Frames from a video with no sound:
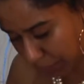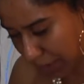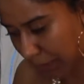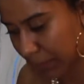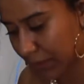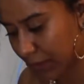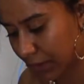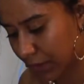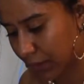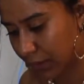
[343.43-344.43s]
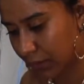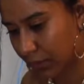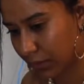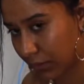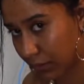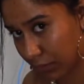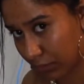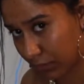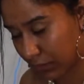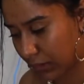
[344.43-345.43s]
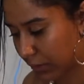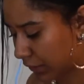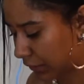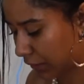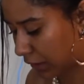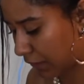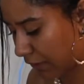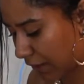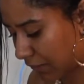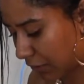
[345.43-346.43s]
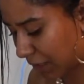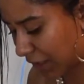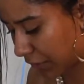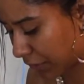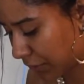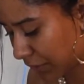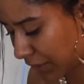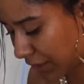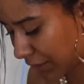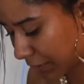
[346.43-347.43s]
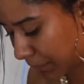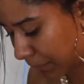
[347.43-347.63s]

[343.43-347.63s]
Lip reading: bobbins. You can never have too many of those.